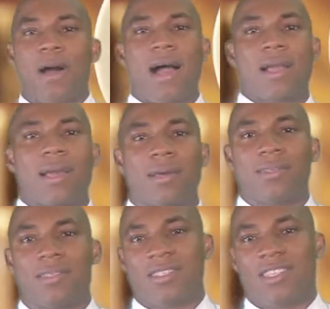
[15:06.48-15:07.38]
back,
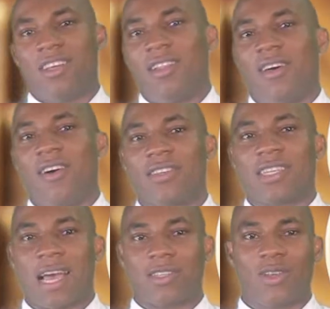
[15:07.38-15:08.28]
still on
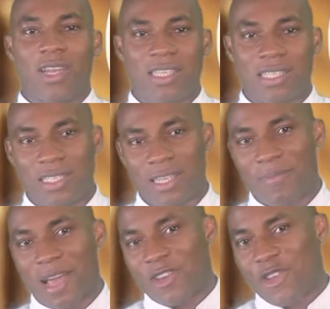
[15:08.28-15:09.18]
Catholicism
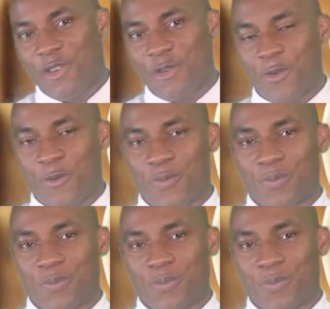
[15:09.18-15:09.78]
and You.